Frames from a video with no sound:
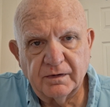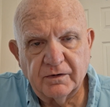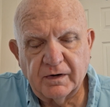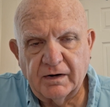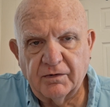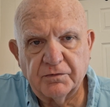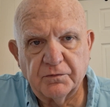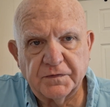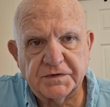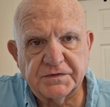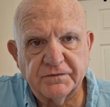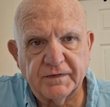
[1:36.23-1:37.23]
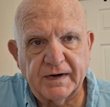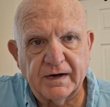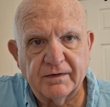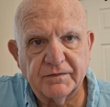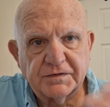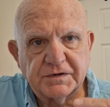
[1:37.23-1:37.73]
Or I don't know if it's a
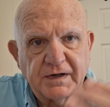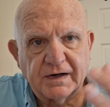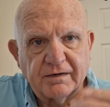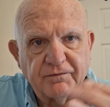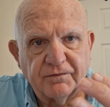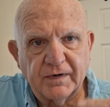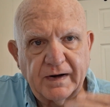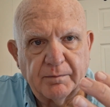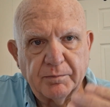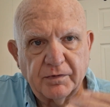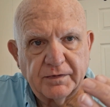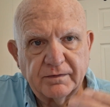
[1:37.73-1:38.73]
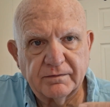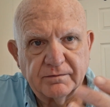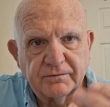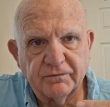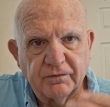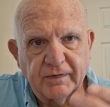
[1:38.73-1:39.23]
valve, it's like a flapper that
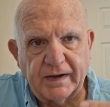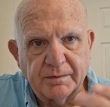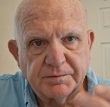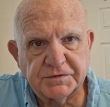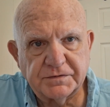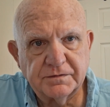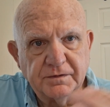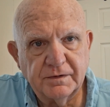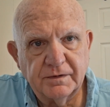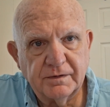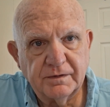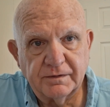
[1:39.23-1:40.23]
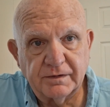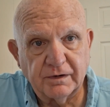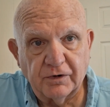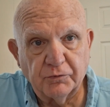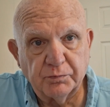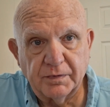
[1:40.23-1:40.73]
flaps to
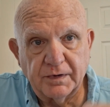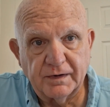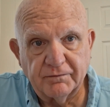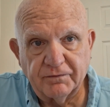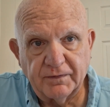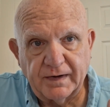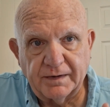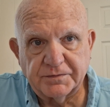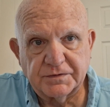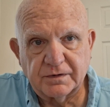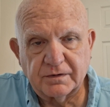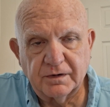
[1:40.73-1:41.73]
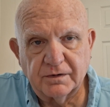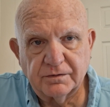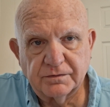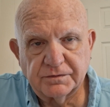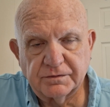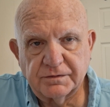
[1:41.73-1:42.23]
open and flaps to
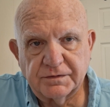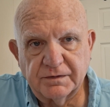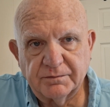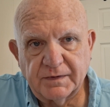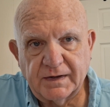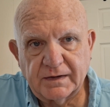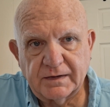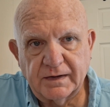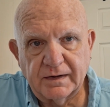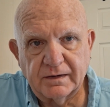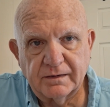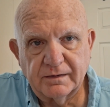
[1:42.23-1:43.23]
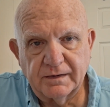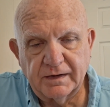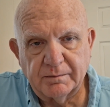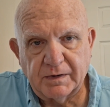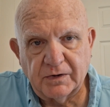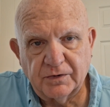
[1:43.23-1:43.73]
close or something like that
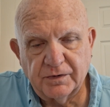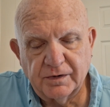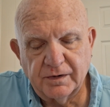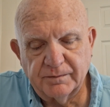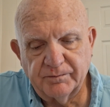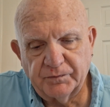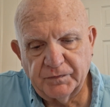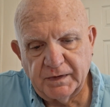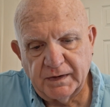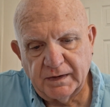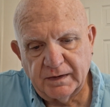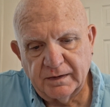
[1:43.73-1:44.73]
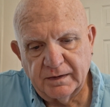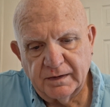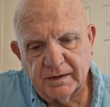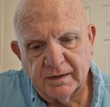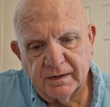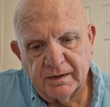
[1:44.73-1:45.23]
in my heart. And
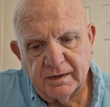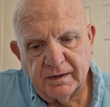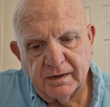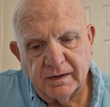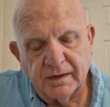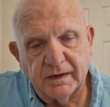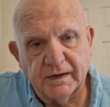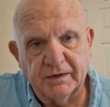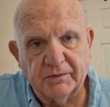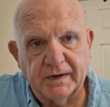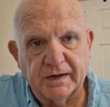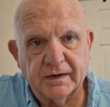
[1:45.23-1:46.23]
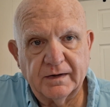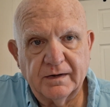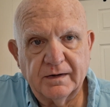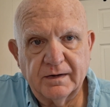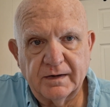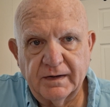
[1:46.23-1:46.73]
anyway,
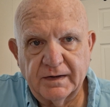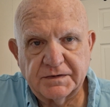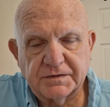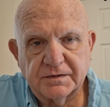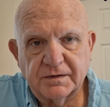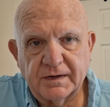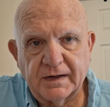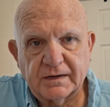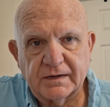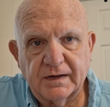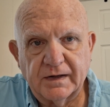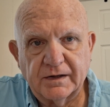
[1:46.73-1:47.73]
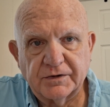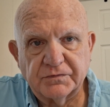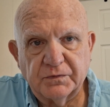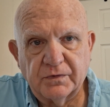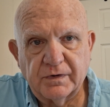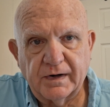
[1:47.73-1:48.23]
it's that thing is
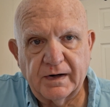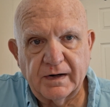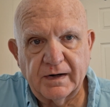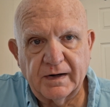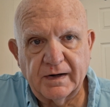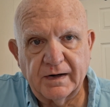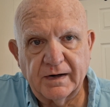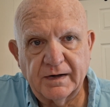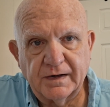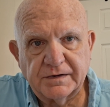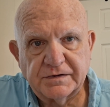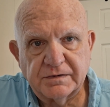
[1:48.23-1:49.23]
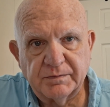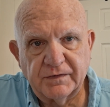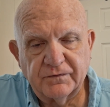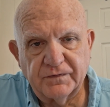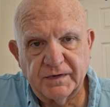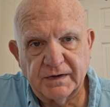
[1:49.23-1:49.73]
wore out now and it needs to be
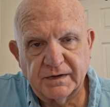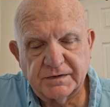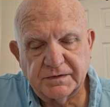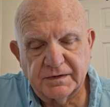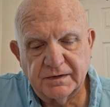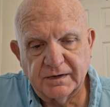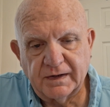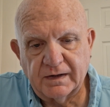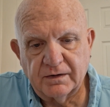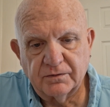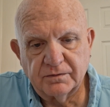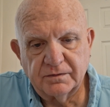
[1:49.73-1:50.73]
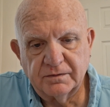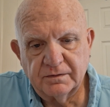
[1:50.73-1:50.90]
fixed. And I don't